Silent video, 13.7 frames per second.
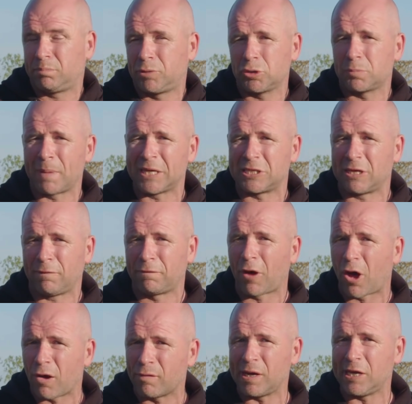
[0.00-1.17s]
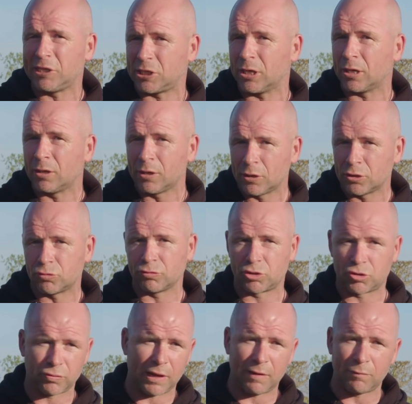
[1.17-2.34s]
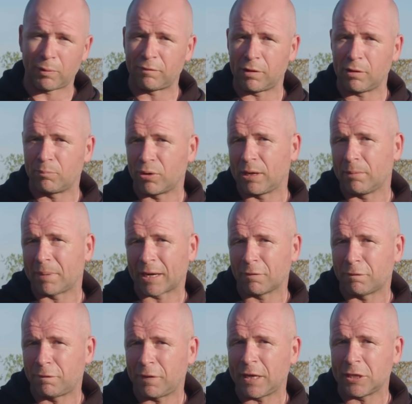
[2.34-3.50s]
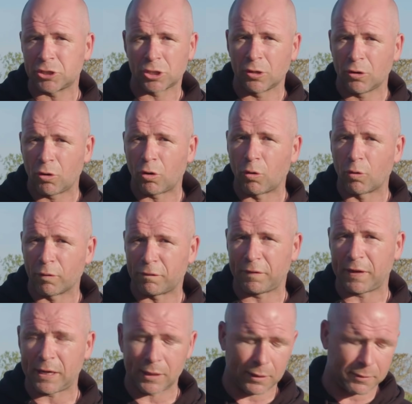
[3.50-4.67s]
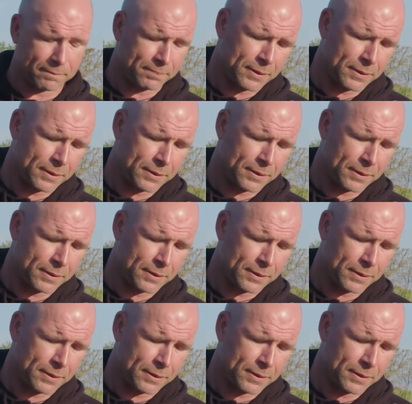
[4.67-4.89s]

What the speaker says: Just makes it far easier to retrieve whether you're bringing back a fish or a feeder.